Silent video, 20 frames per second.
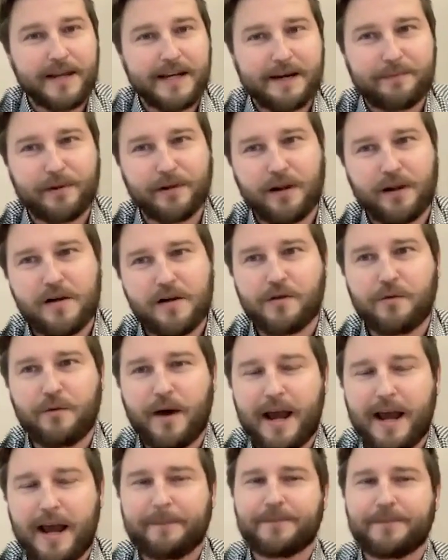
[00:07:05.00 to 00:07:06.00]
beat up along the
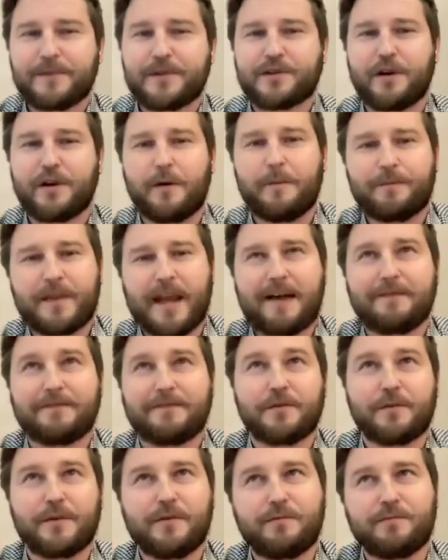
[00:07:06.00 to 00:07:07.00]
way. So
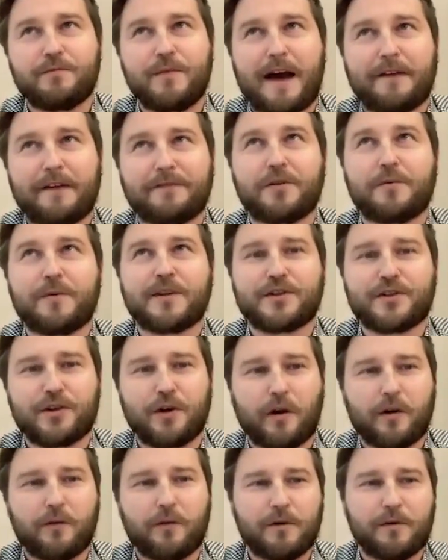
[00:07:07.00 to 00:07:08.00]
after we, after we
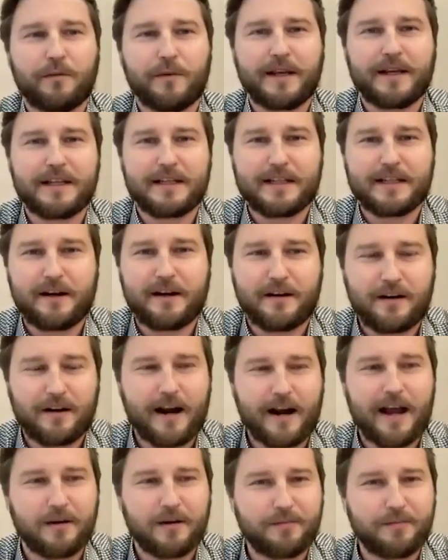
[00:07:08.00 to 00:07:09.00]
sold what we considered
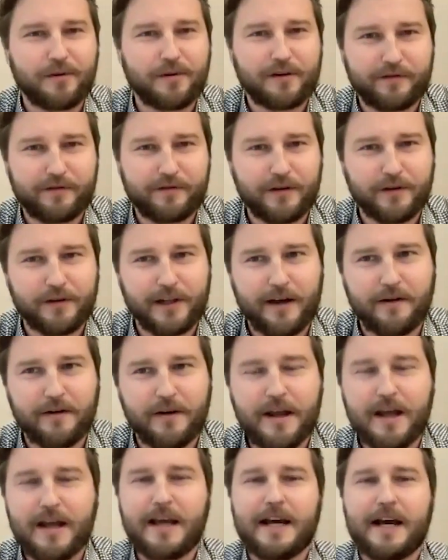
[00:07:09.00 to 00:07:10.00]
our hell
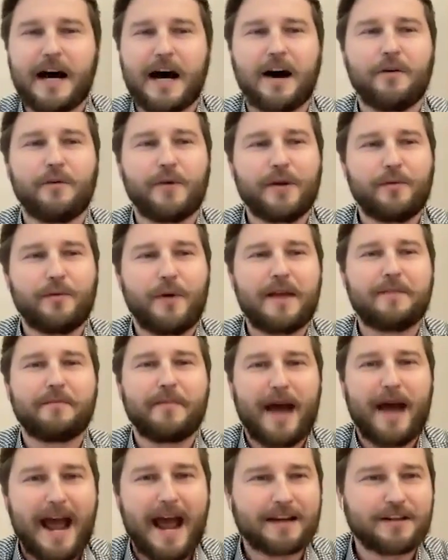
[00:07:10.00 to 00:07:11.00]
portfolio, Uh, we
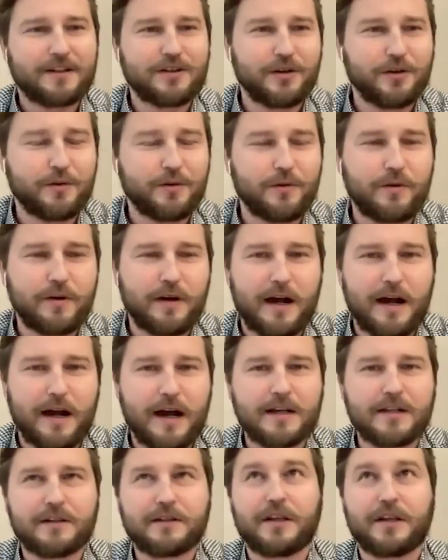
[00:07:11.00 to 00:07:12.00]
went back to,
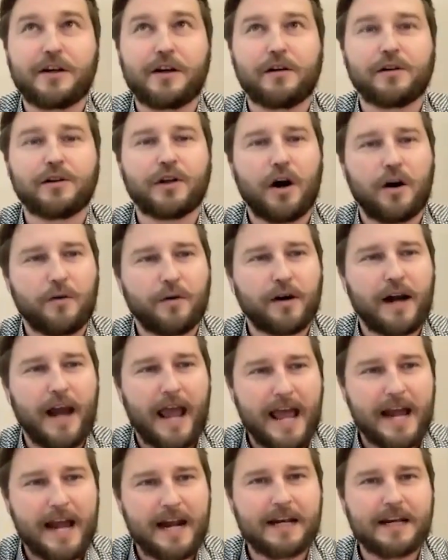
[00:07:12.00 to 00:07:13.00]
uh, you know, lower
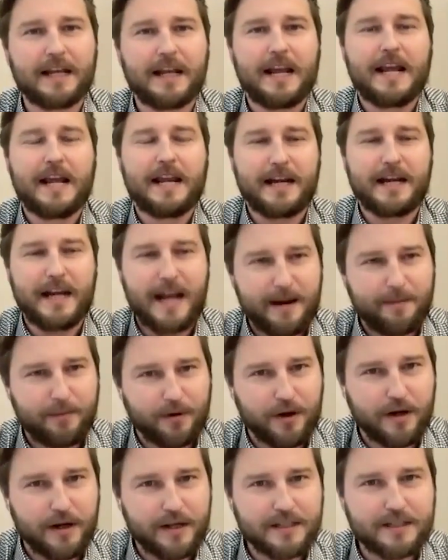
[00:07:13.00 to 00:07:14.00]
end
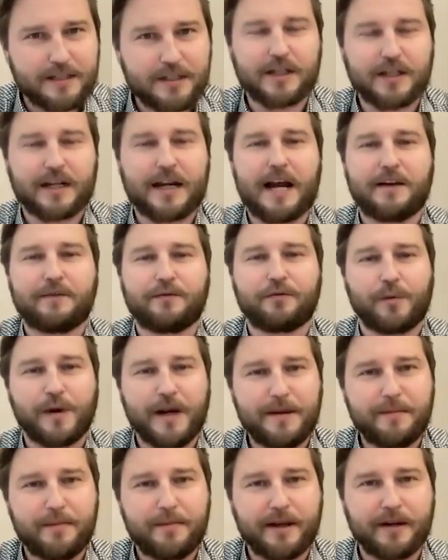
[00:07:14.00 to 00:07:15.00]
neighborhoods to kind of
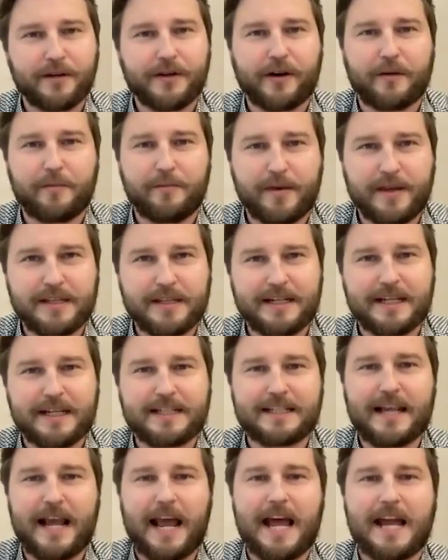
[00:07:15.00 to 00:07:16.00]
rebuild our
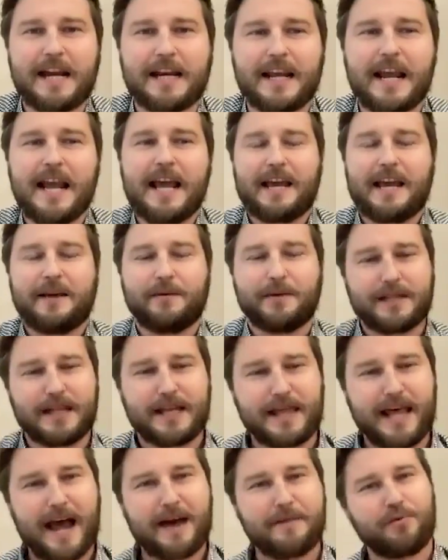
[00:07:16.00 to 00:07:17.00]
business. And it was
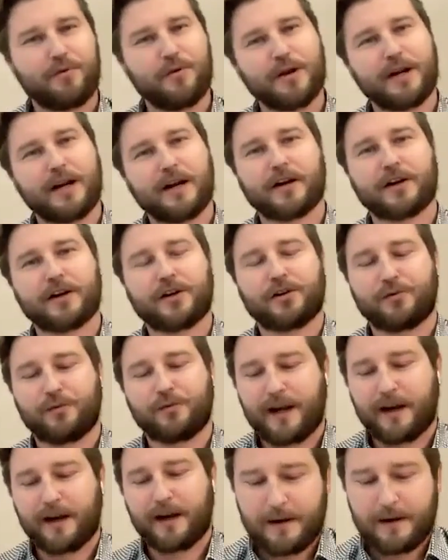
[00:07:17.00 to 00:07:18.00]
at that point in our
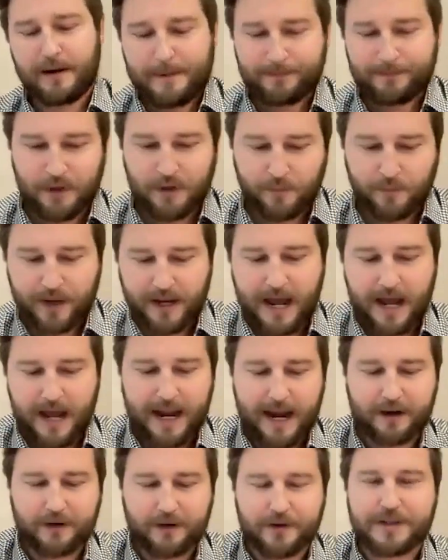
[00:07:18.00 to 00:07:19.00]
career, we got
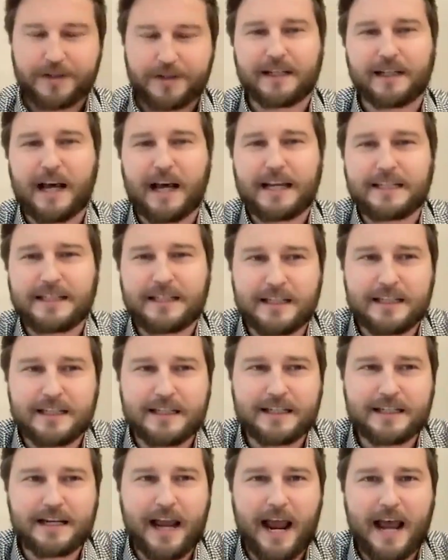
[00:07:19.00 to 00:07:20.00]
Harrison
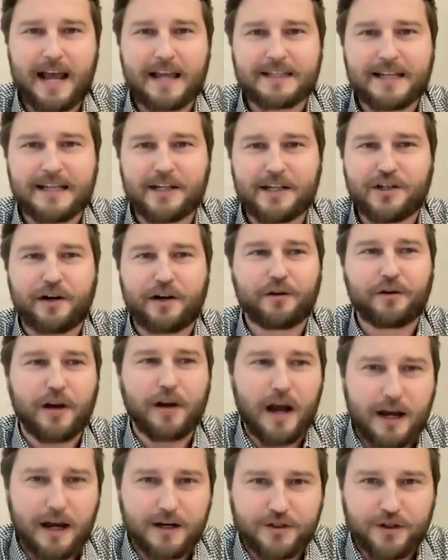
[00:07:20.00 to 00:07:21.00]
licensed as a general
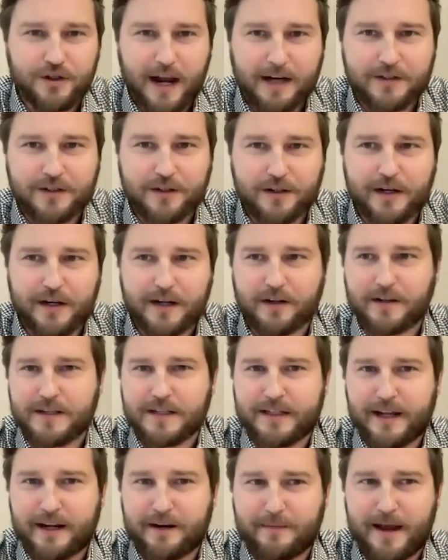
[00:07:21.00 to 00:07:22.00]
contractor here in the
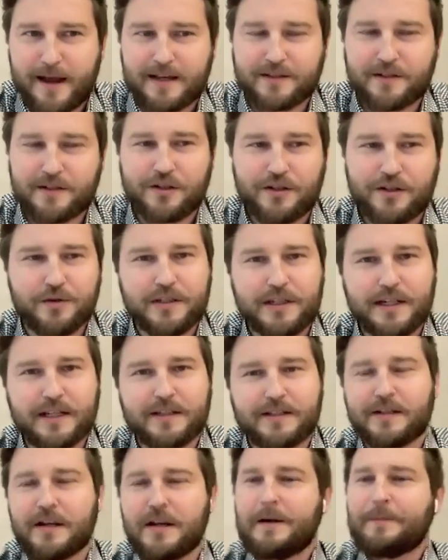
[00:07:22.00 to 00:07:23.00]
state of
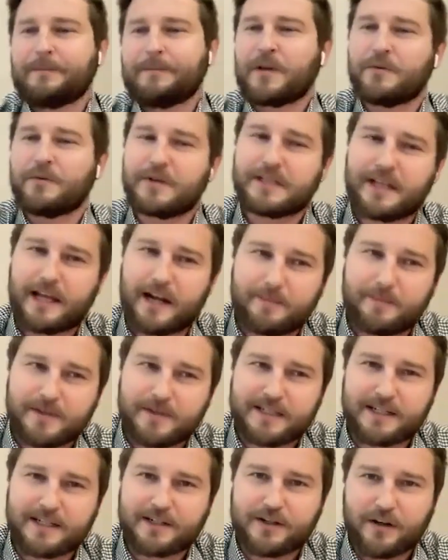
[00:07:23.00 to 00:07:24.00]
Massachusetts. We set up a
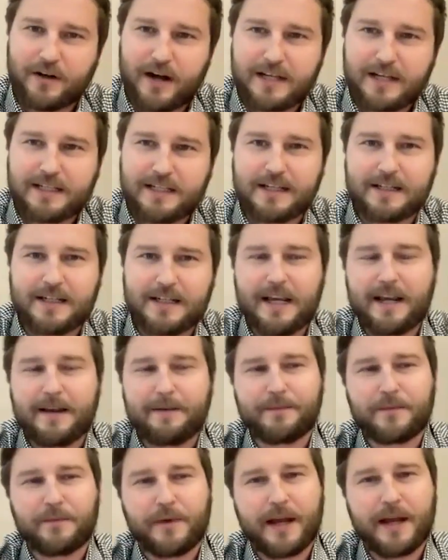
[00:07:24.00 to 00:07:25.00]
sister
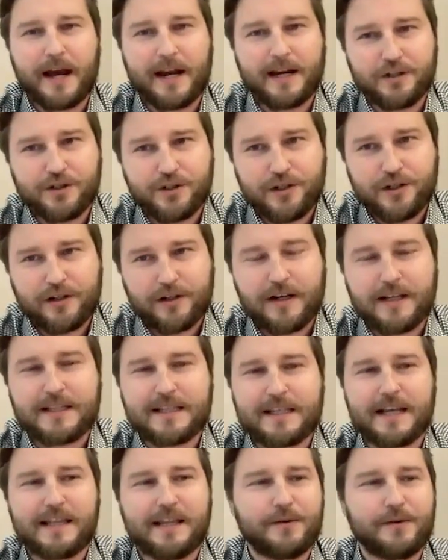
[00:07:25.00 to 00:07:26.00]
entity, we got
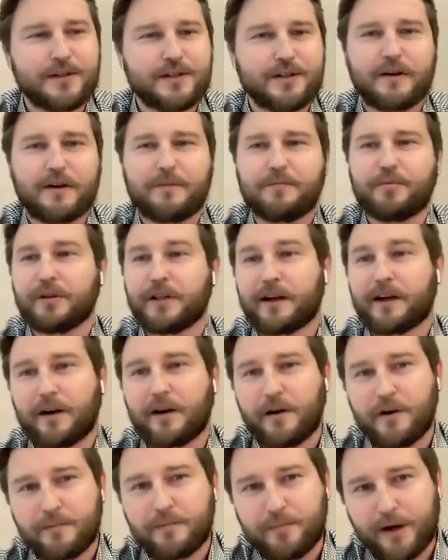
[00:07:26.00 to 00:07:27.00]
insurance, and then we started pulling
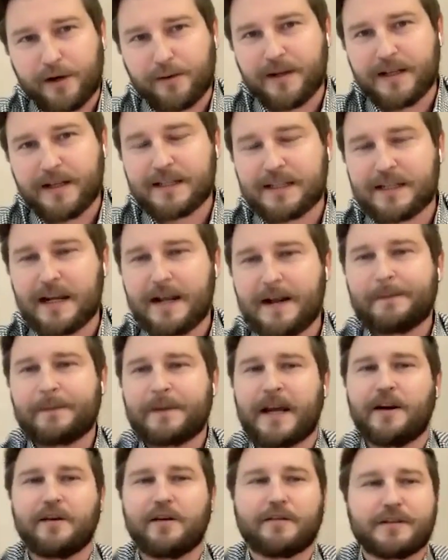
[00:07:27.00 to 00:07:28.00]
our own permits
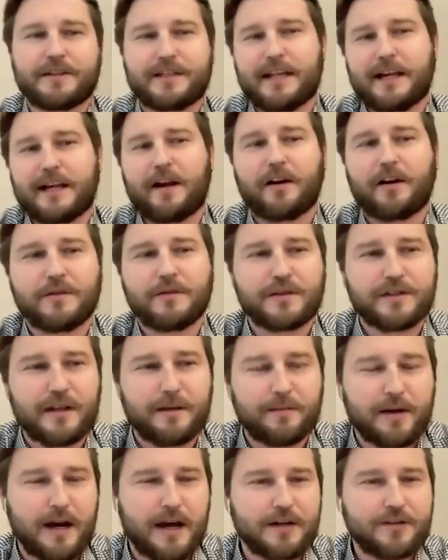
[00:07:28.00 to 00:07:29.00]
and overseeing our own
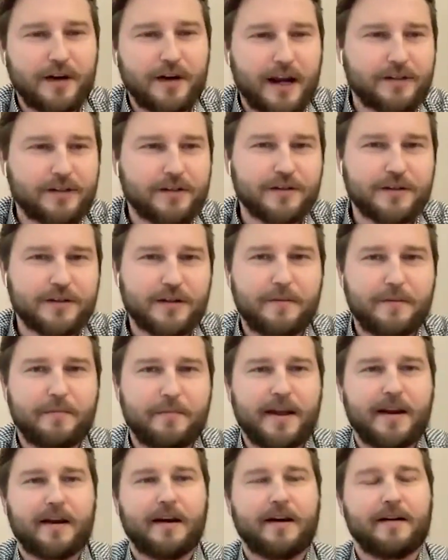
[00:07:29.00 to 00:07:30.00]
subcontractors on a
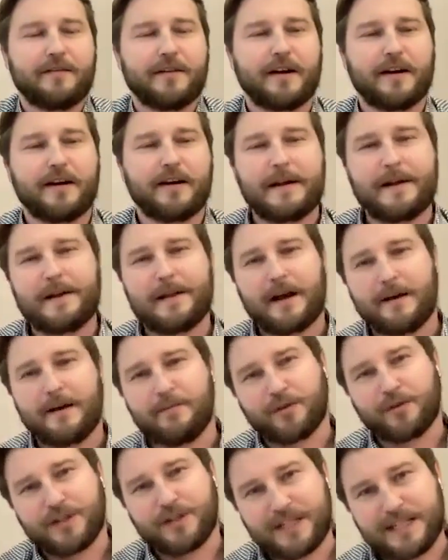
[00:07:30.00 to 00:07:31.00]
bit of a, a
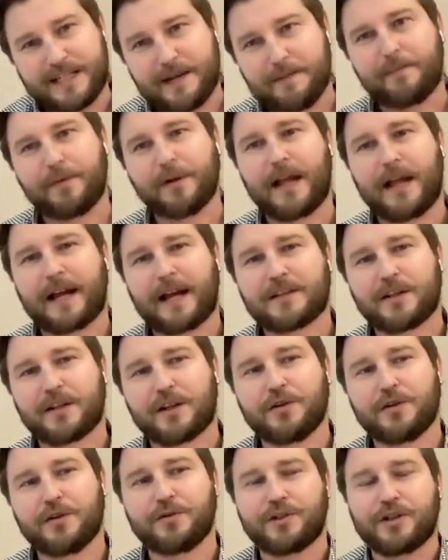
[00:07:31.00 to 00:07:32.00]
more simple
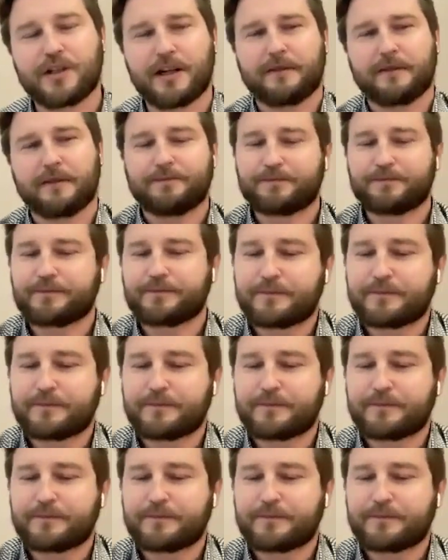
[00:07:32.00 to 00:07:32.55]
execution.